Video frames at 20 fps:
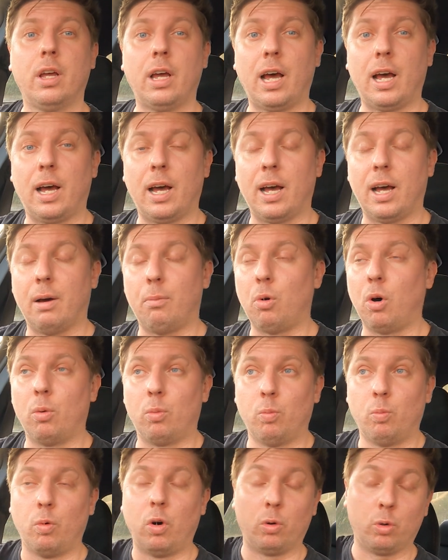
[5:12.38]

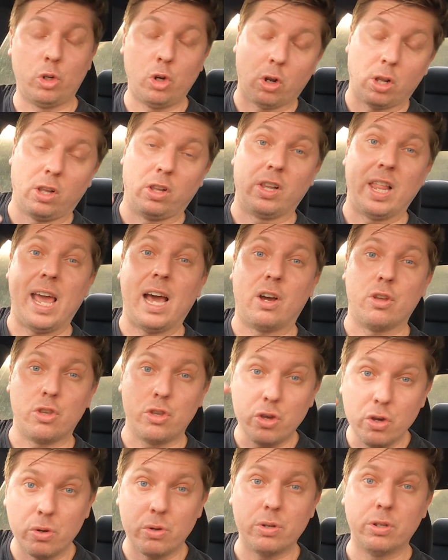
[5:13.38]
will not allow
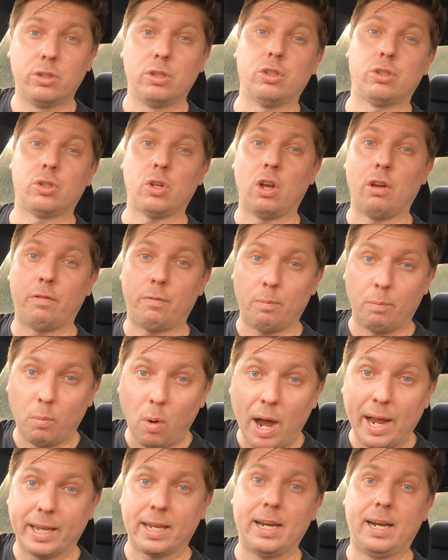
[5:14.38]
you to serve
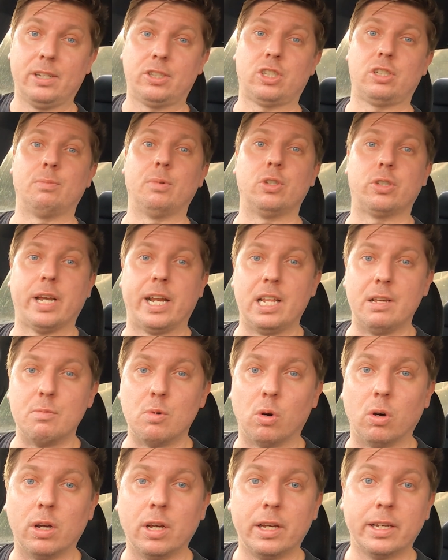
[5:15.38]
my customers
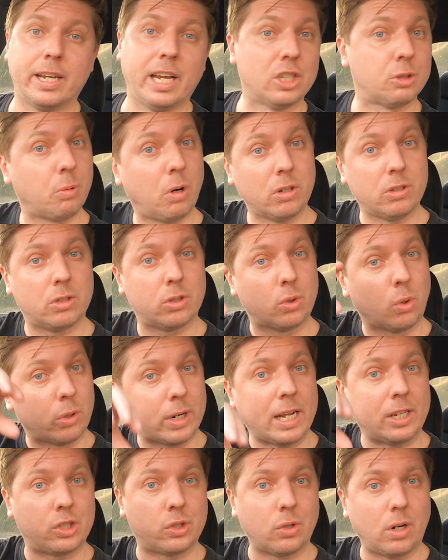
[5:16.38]
anymore. Guess what,
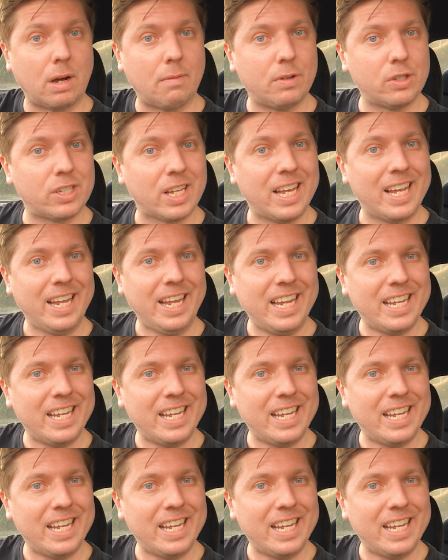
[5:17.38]
DoorDash drivers?